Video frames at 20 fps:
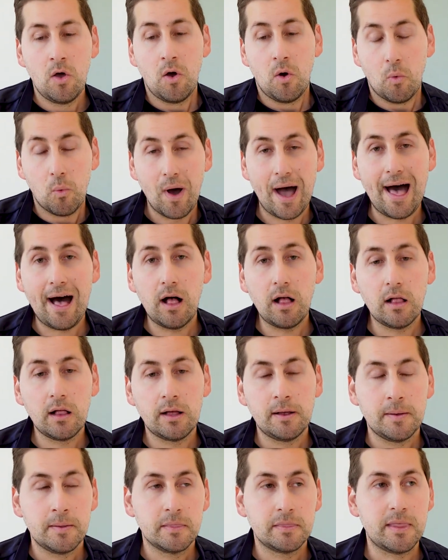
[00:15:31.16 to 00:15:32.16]

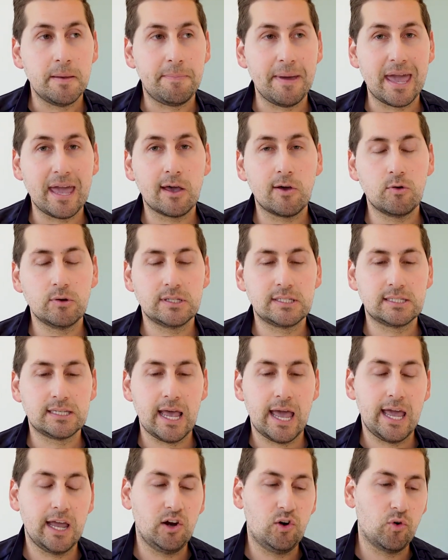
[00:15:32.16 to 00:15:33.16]
well, the bank would
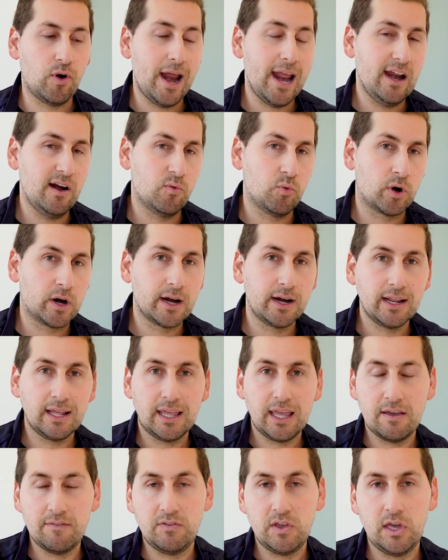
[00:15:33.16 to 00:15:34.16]
say, great, we're going
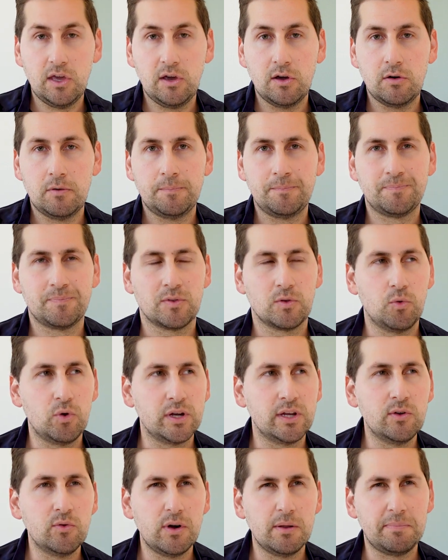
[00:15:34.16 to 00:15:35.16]
to give you, well,
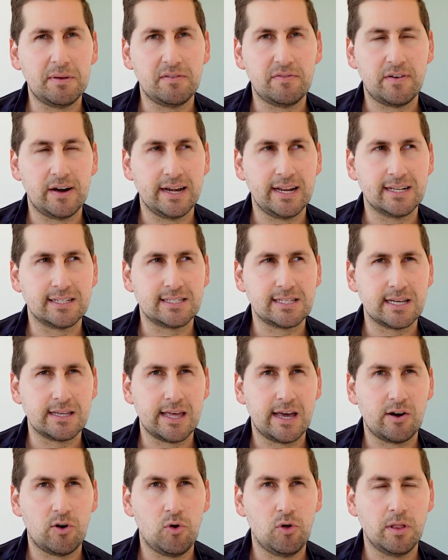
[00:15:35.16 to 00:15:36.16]
you want to be financing
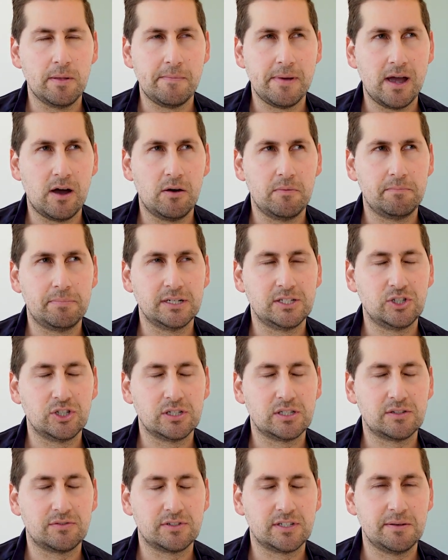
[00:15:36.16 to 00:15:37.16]
that whole amount, but
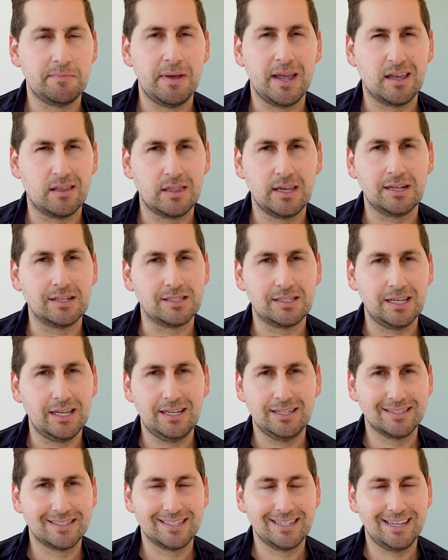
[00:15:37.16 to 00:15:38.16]
just to make things
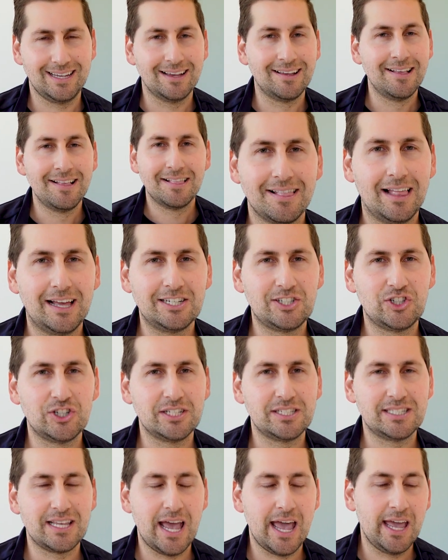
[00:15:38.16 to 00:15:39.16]
easy, let's
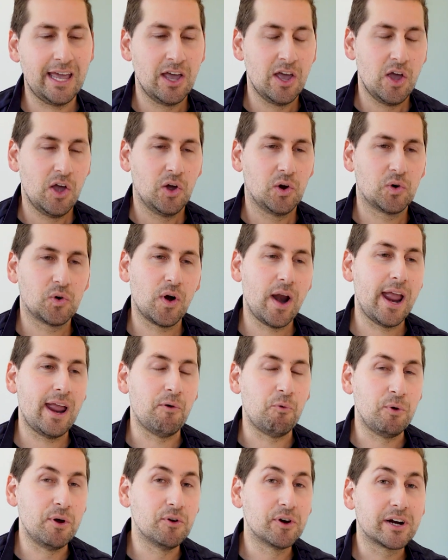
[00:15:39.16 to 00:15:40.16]
just say,
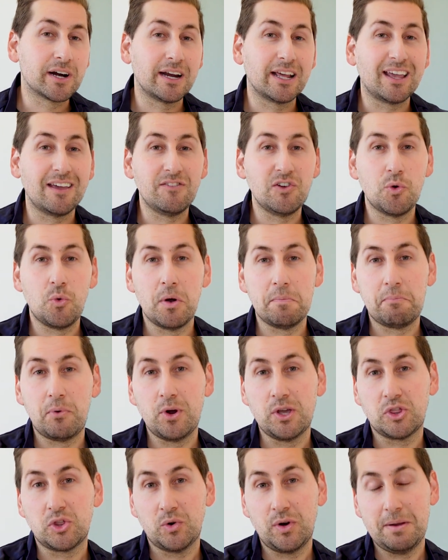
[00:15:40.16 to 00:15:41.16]
great, we were going to give you
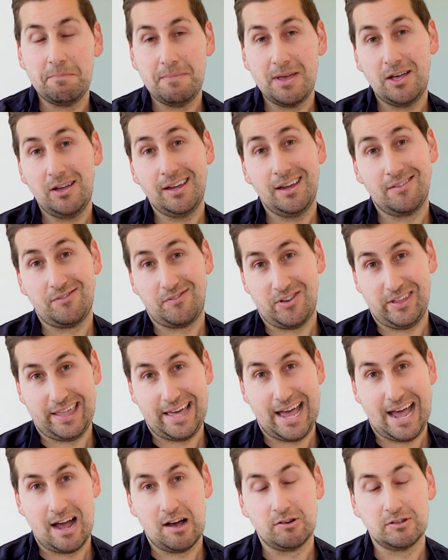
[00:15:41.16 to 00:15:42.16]
1.3 million for the
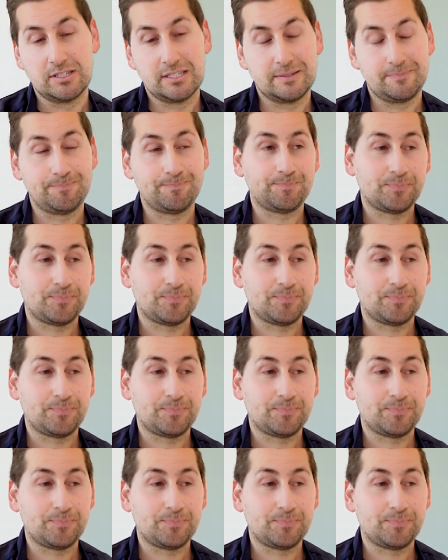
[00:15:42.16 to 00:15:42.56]
house.